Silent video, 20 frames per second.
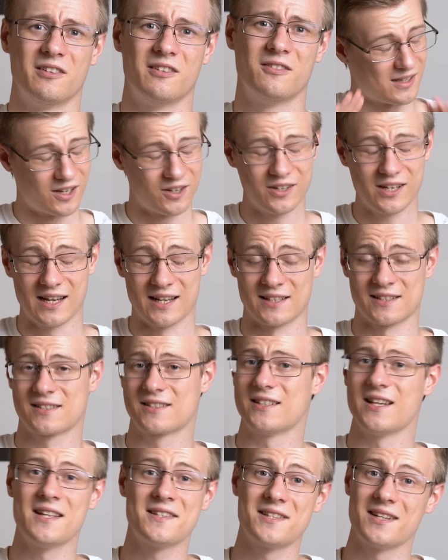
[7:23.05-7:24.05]
Now
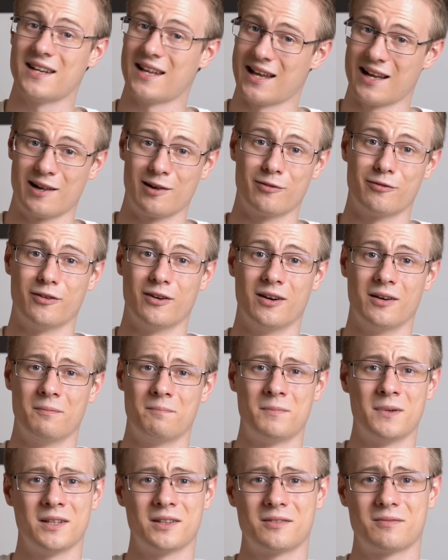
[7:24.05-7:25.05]
yes, it's an alpha,
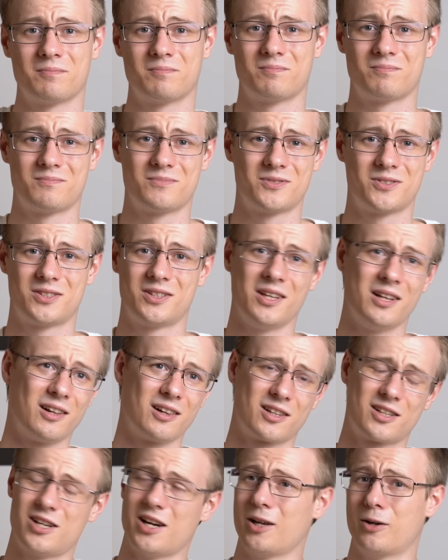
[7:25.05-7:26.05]
but
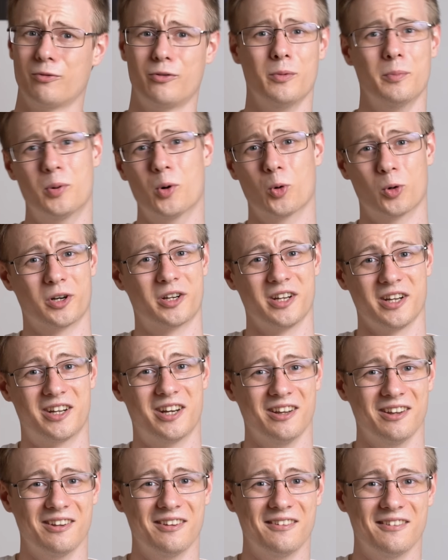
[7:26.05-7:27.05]
still kind of
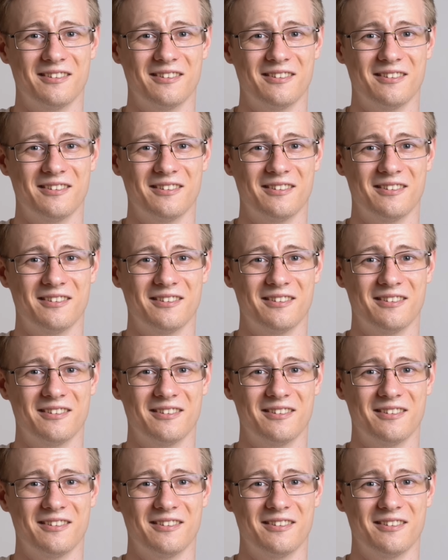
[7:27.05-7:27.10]
important.